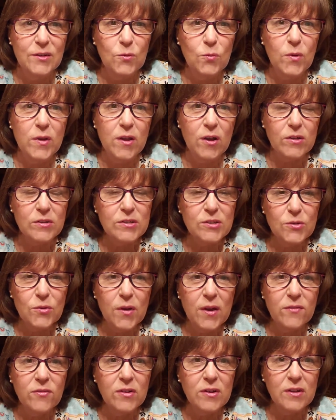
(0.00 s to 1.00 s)
We also
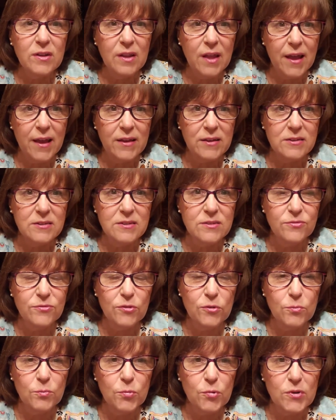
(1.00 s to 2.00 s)
have a class
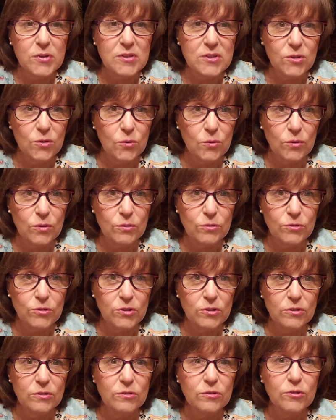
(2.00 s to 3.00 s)
for
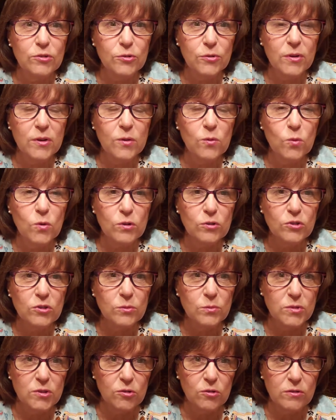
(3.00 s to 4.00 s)
preschoolers during
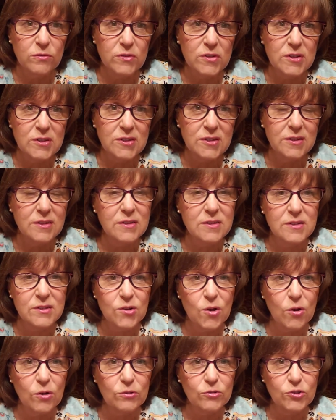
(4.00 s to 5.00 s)
worship service, and it's
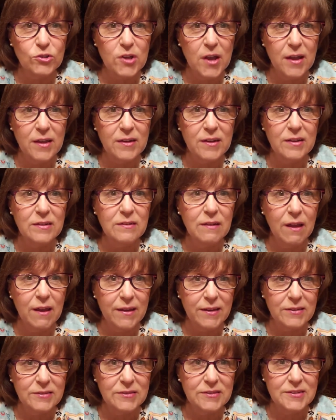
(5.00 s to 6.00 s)
called Shining
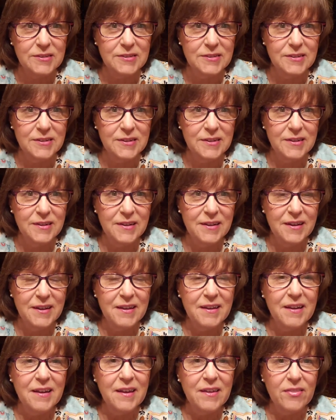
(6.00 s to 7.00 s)
Lights.
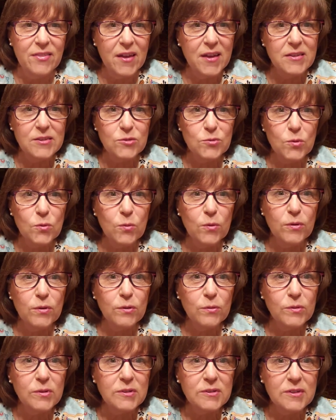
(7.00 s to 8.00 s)
And that's what we're
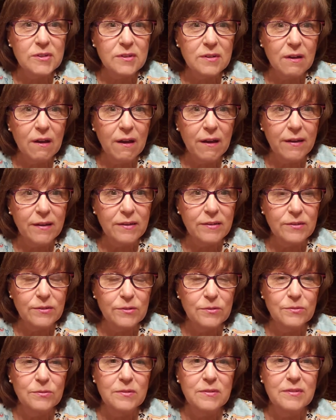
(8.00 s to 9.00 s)
doing tonight.
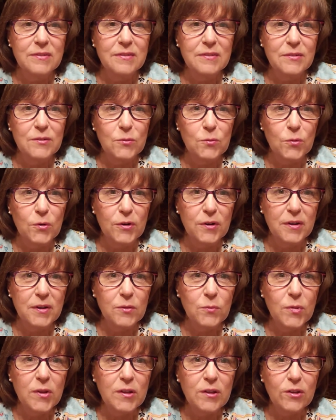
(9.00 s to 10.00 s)
We're going
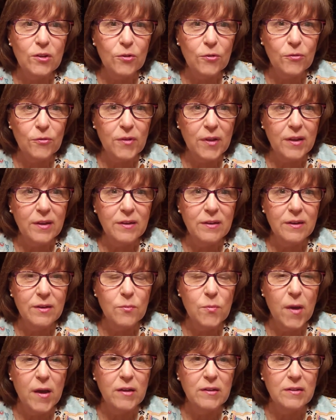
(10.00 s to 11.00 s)
to be learning
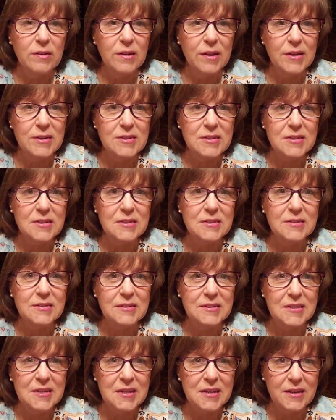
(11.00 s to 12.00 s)
about
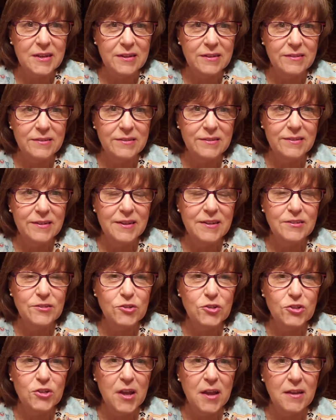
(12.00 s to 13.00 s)
Lesson 10 in
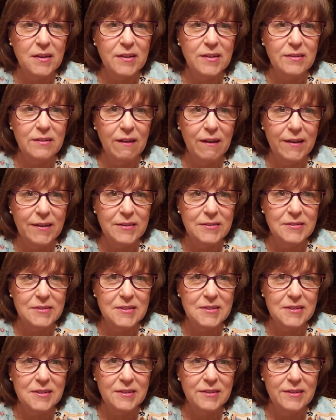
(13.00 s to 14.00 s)
Shining
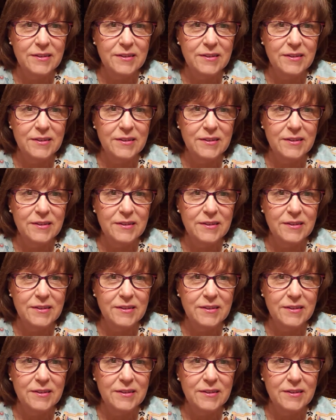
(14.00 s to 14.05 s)
Lights.